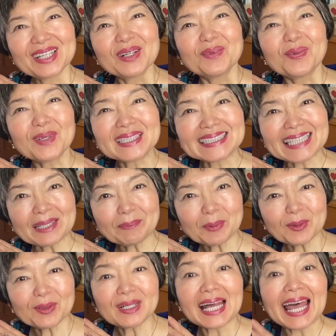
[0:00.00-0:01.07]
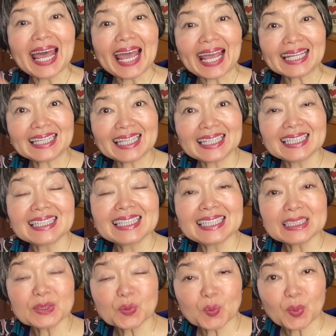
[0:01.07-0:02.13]
For example, adding
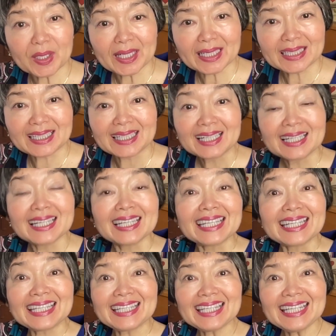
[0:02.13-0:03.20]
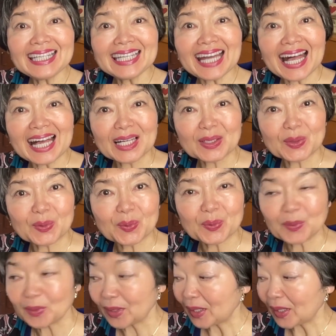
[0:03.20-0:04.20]
this word, igaku,